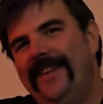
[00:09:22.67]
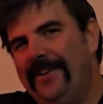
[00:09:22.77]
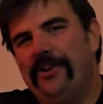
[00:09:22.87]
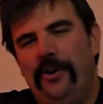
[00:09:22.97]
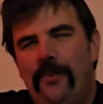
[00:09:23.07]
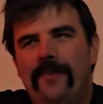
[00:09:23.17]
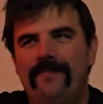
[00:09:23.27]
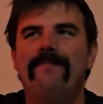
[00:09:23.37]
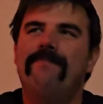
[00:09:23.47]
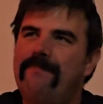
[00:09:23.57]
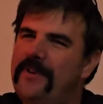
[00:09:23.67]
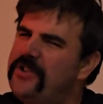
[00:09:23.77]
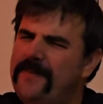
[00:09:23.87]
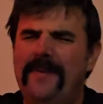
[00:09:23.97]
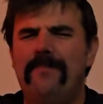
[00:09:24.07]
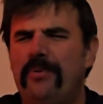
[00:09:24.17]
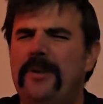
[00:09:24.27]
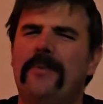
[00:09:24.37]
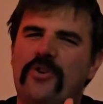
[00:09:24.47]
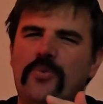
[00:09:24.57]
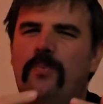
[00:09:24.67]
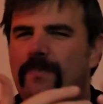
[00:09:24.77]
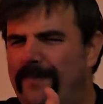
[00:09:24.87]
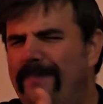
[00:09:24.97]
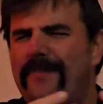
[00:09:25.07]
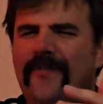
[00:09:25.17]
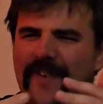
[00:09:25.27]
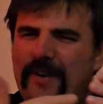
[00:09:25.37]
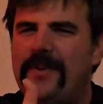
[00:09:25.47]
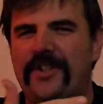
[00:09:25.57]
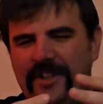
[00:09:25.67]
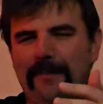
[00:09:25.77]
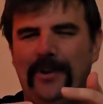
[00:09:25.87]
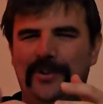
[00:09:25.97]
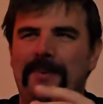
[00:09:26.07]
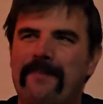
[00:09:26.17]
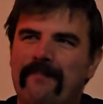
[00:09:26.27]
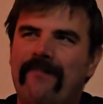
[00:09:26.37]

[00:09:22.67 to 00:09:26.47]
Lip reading: It's pretty much very similar.